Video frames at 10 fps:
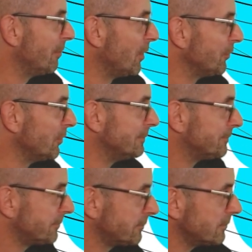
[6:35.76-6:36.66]
model,
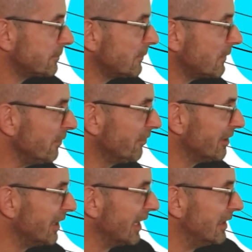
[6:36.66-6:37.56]

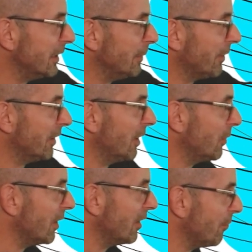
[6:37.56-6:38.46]
slightly
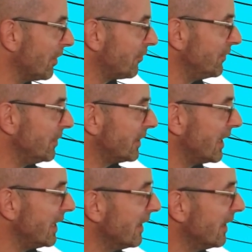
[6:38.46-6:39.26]
below over much of the UK,